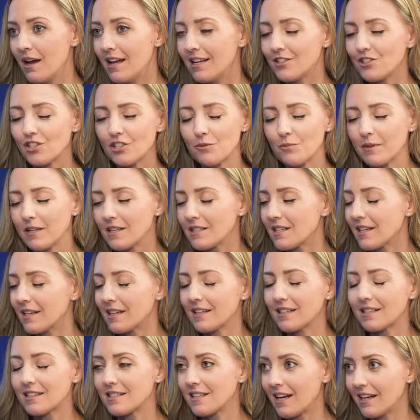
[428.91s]
It's just because I
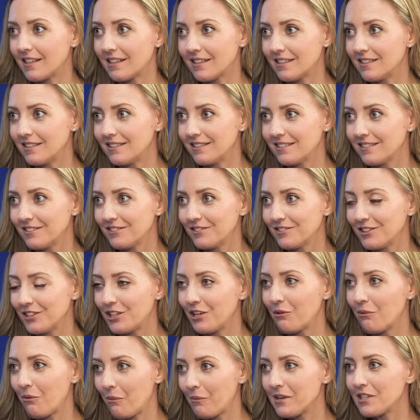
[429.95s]
get excited,
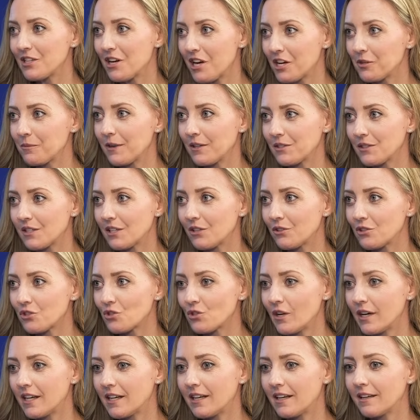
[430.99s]
when we talk about sales
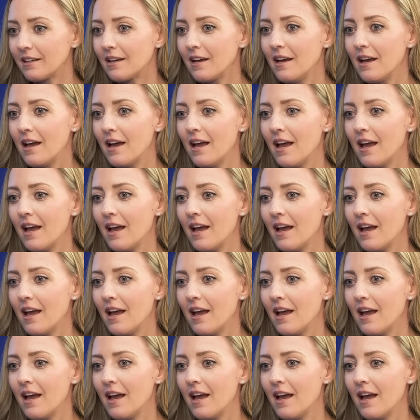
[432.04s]
training.